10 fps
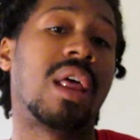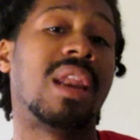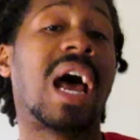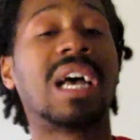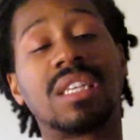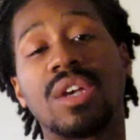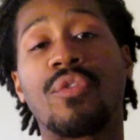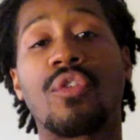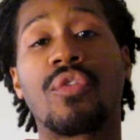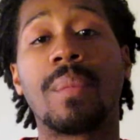not
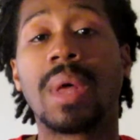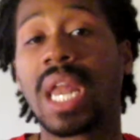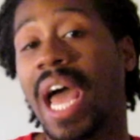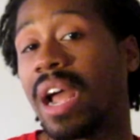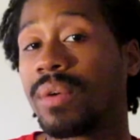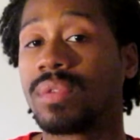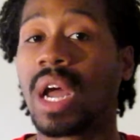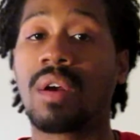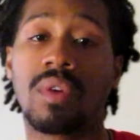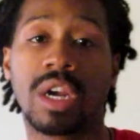suffer from a lack of
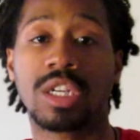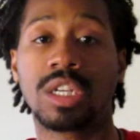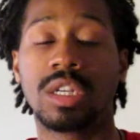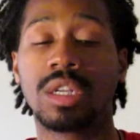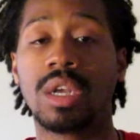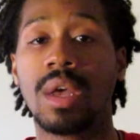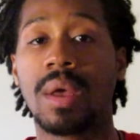direction.